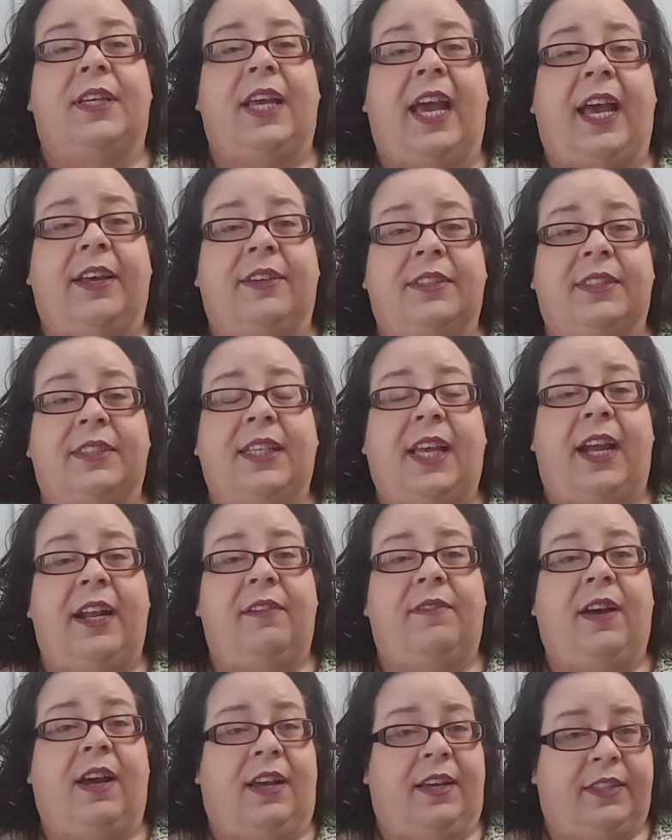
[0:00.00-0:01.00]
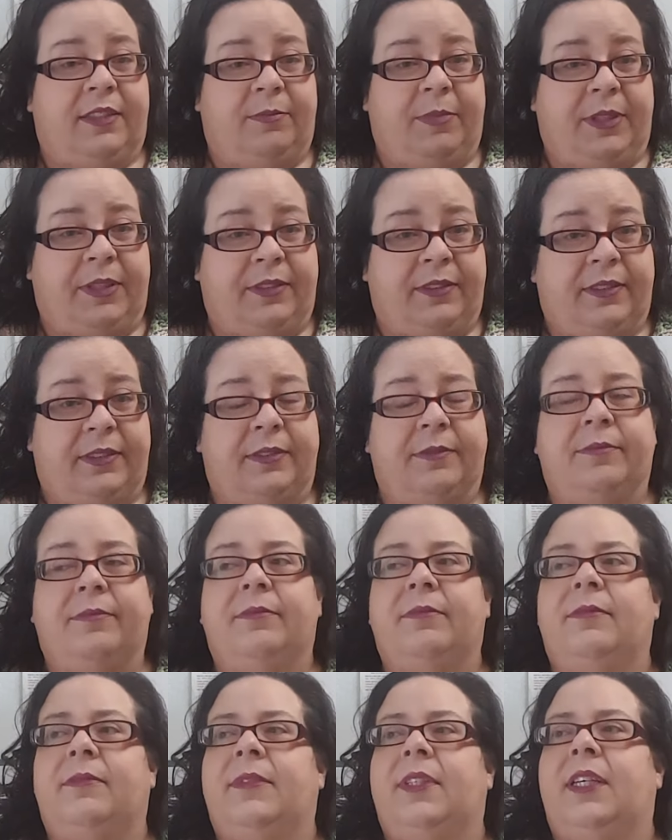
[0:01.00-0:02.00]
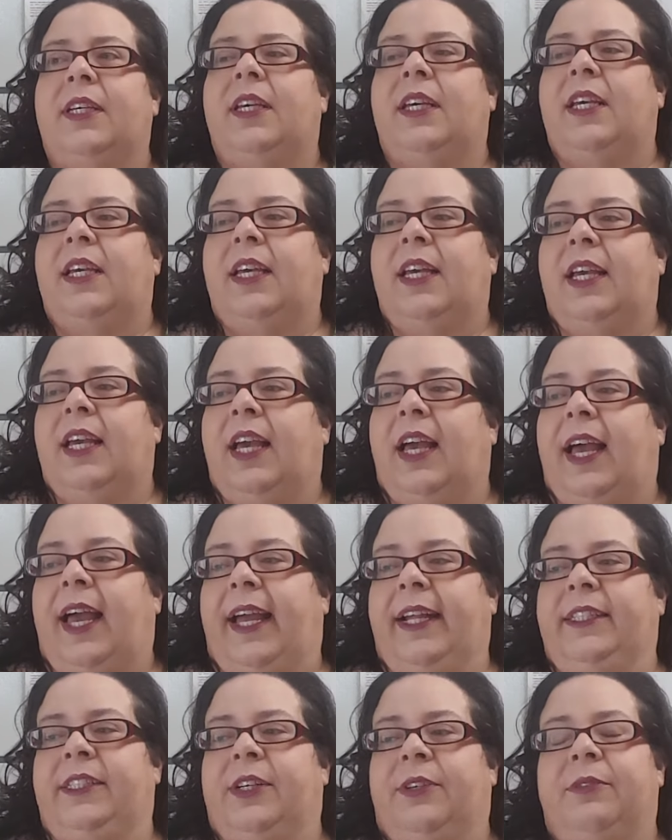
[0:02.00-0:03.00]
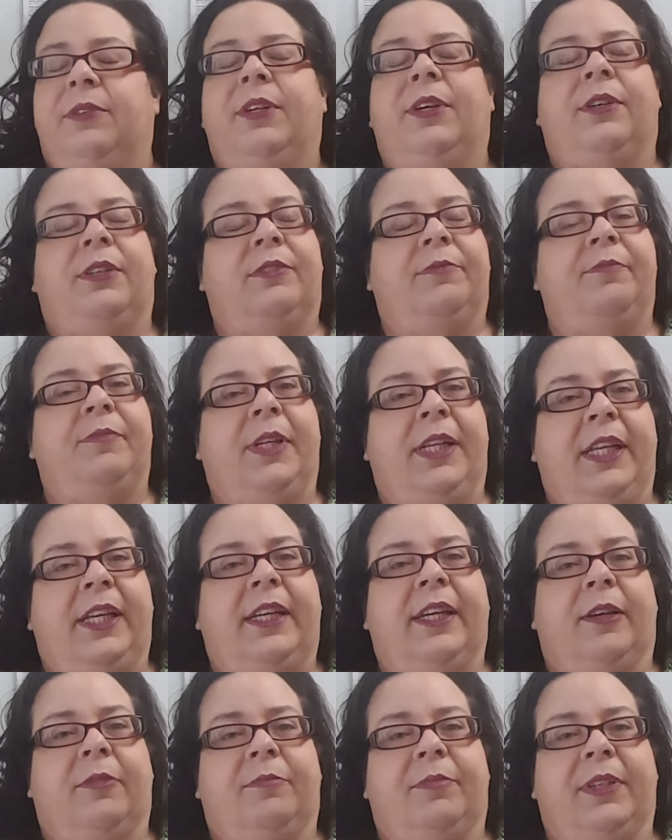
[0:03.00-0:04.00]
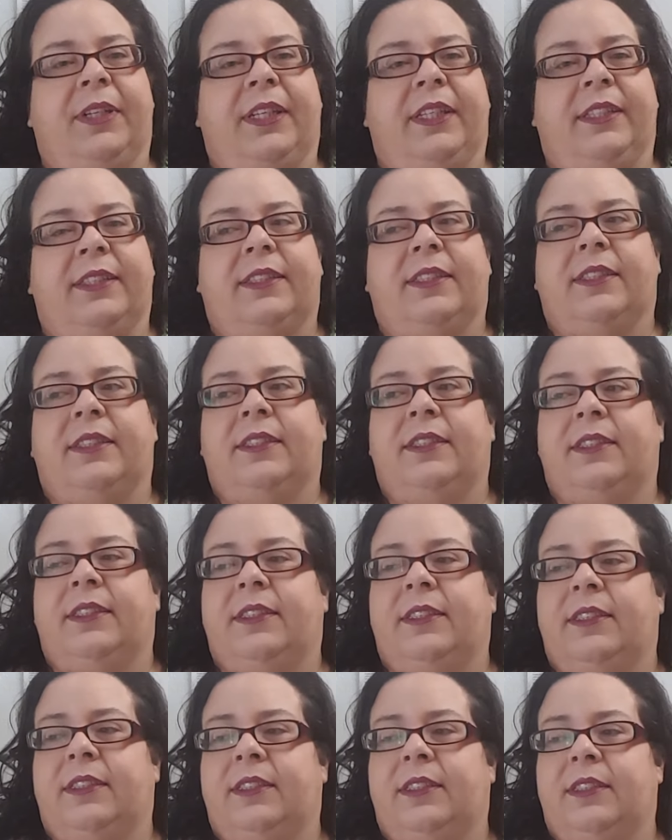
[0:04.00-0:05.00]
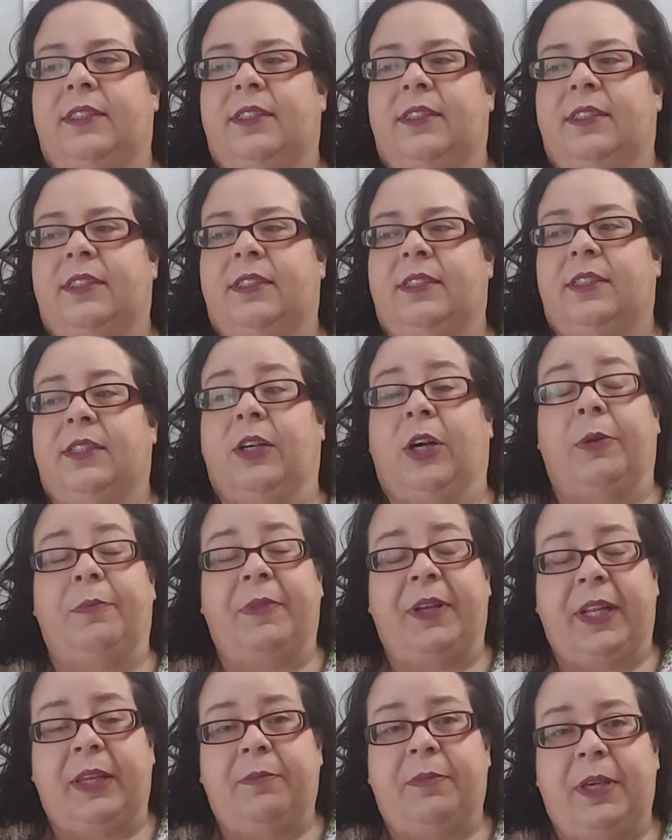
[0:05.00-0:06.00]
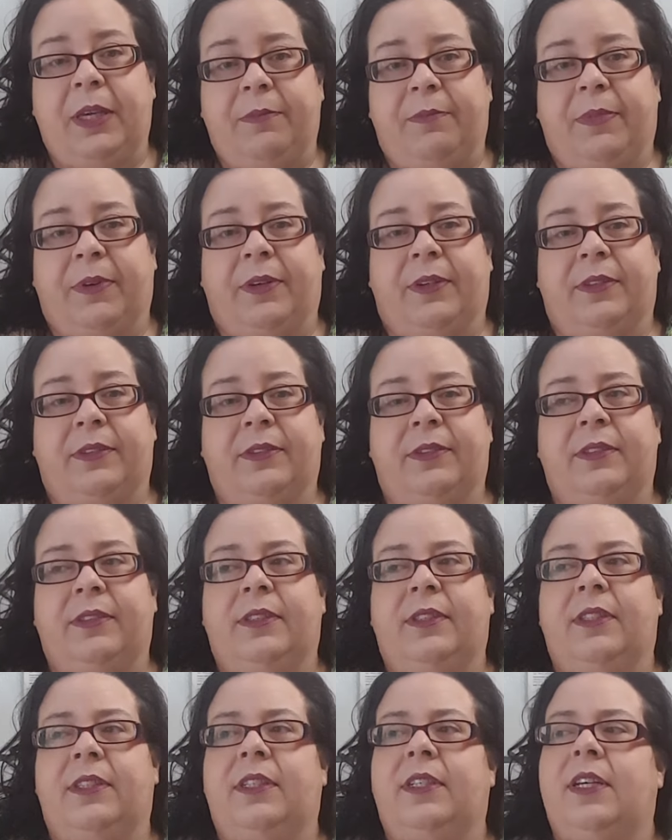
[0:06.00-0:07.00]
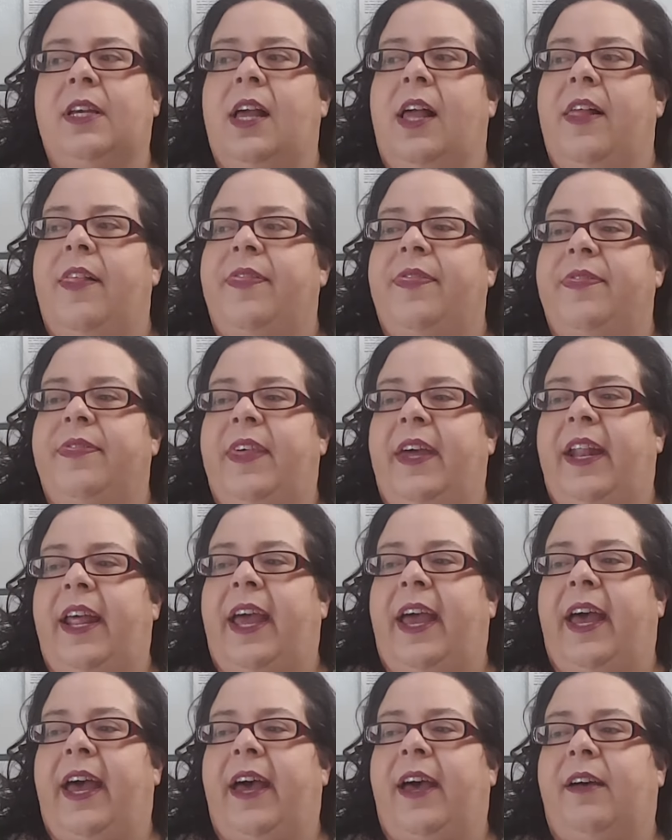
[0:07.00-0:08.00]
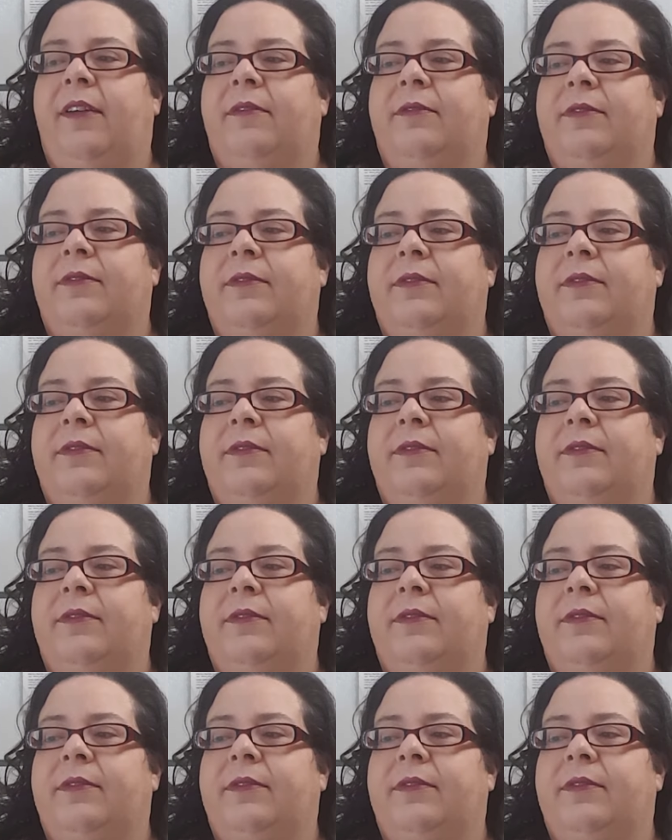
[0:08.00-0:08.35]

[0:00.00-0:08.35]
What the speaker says: outside of hospitals, I don't know of many companies or many people that have